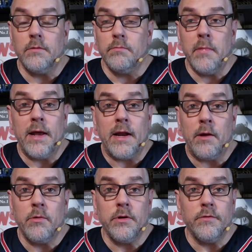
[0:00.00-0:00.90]
Man, I
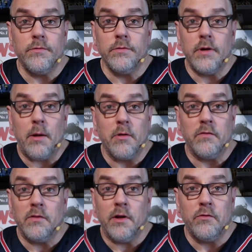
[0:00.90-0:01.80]
would
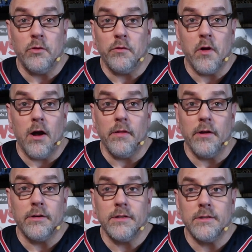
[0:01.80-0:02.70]
have loved to have gone
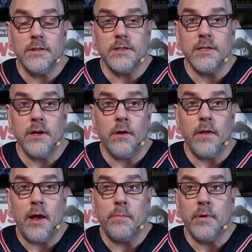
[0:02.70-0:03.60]
there to see all that.